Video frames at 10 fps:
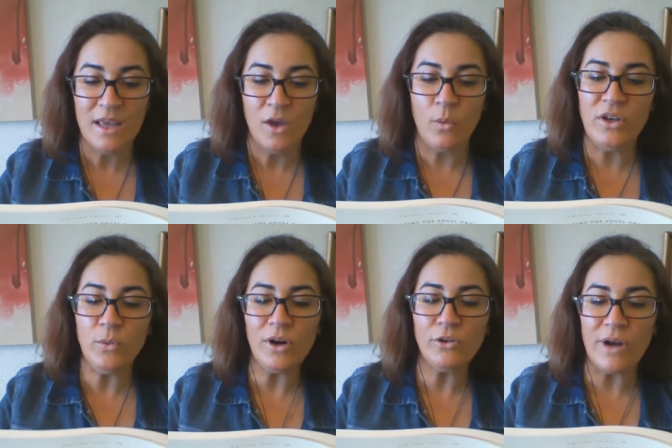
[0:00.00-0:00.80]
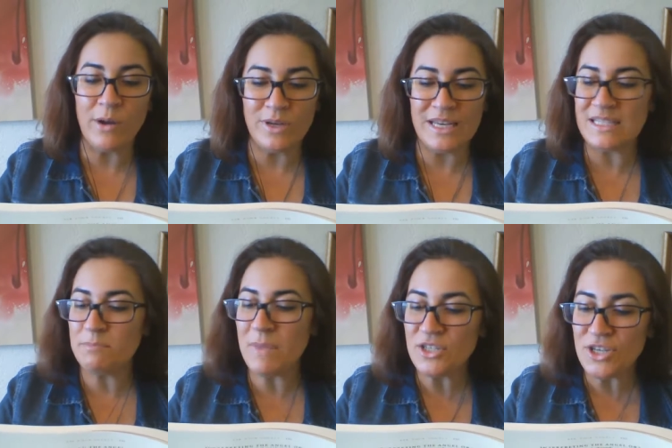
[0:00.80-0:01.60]
When you are grounded, it's
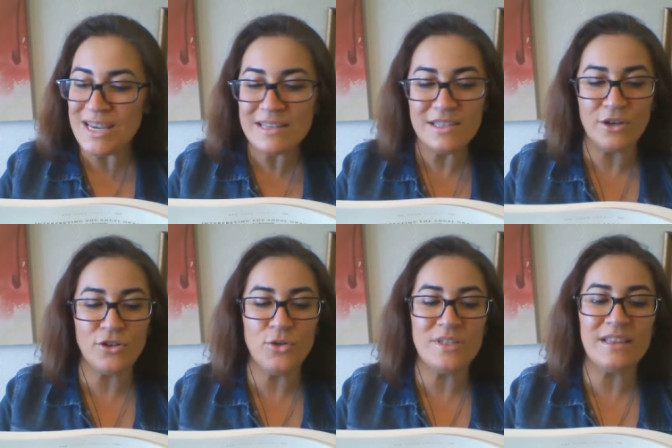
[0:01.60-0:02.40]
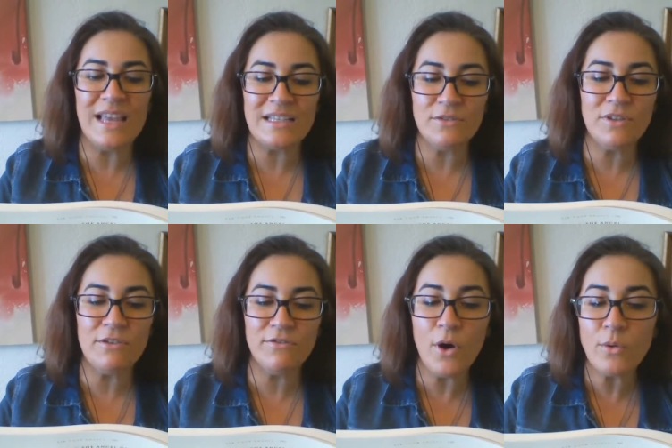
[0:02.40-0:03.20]
much easier to selectively
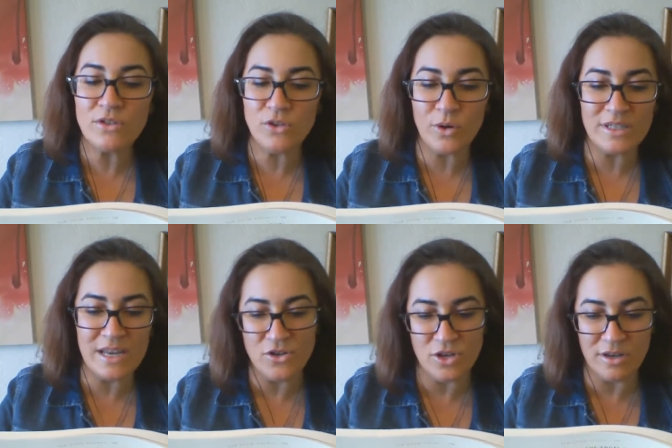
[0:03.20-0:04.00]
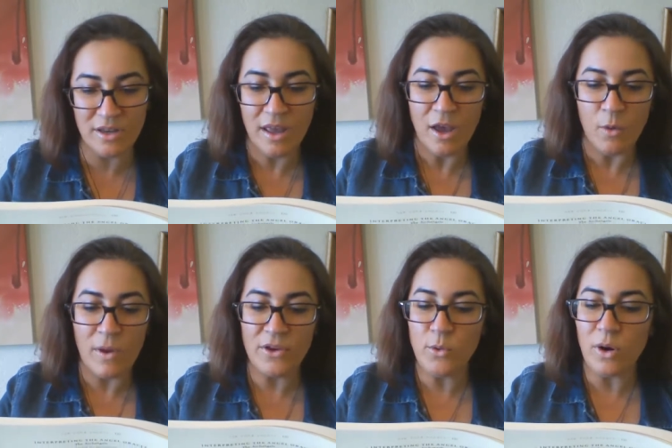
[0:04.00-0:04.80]
focus your attention,
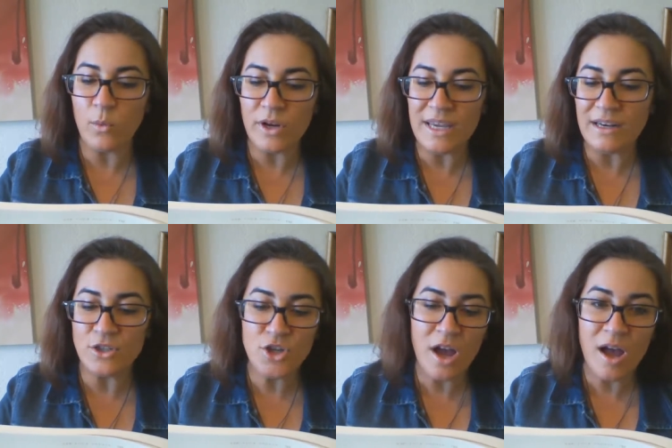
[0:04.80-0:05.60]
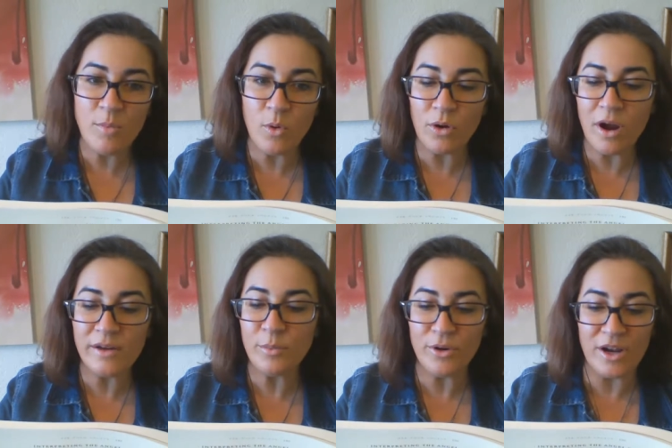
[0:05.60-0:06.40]
whether you are working at a job or
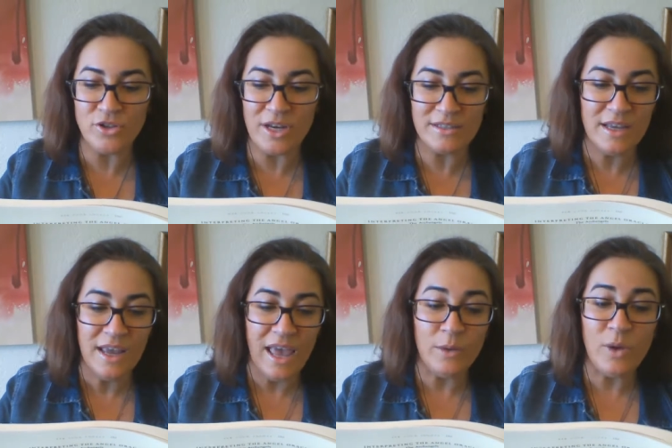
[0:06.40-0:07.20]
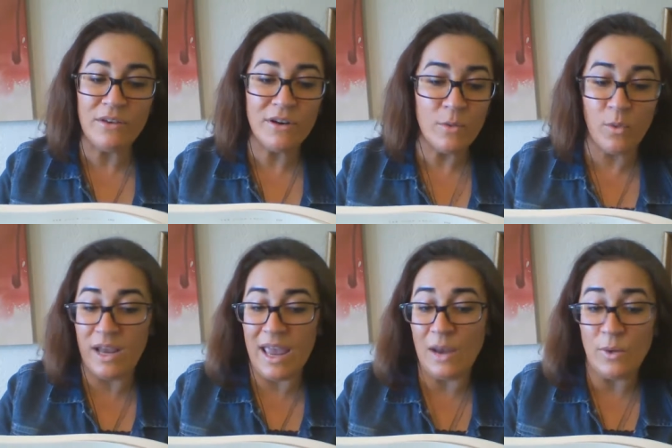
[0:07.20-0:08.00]
on a project, and whether it,
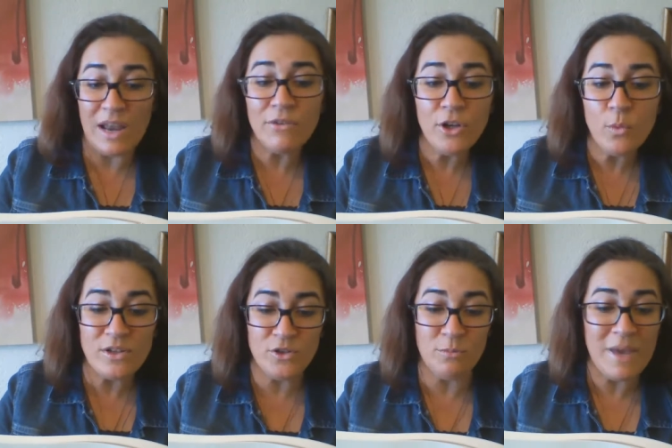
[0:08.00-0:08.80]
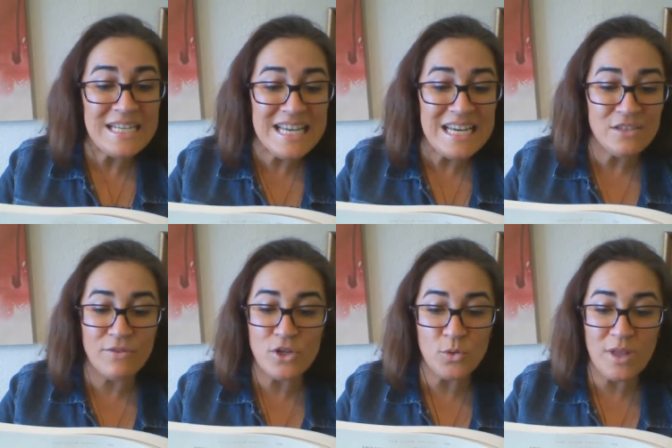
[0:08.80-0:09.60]
and whenever you want to meditate,
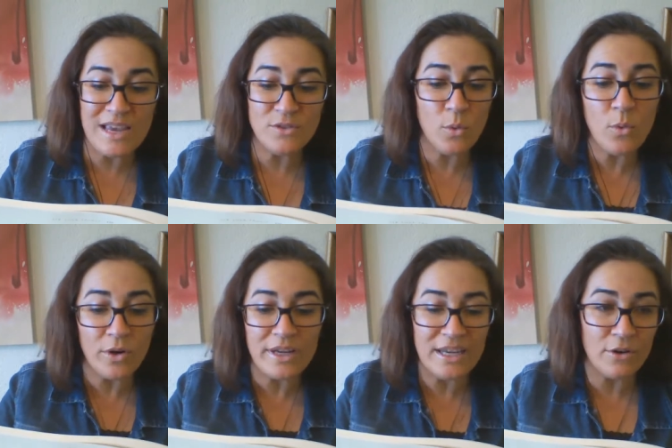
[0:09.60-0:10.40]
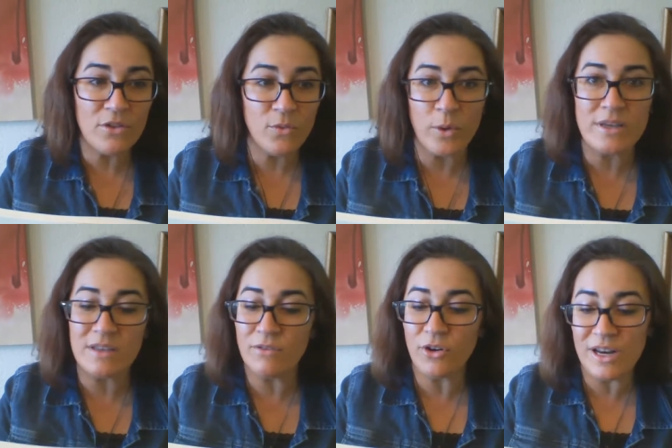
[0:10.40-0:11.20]
visualize, or hear the voice
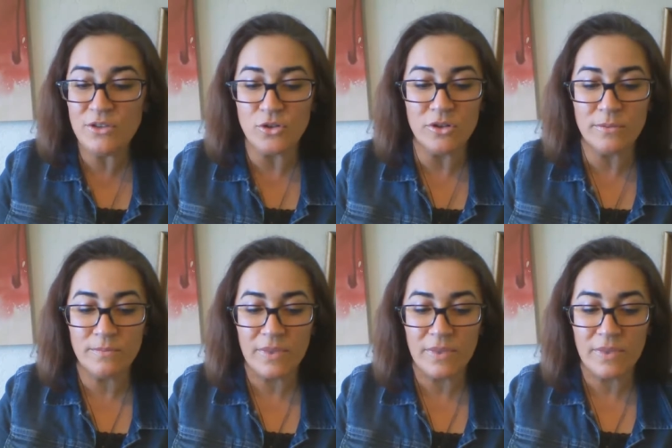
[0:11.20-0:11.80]
of your angel.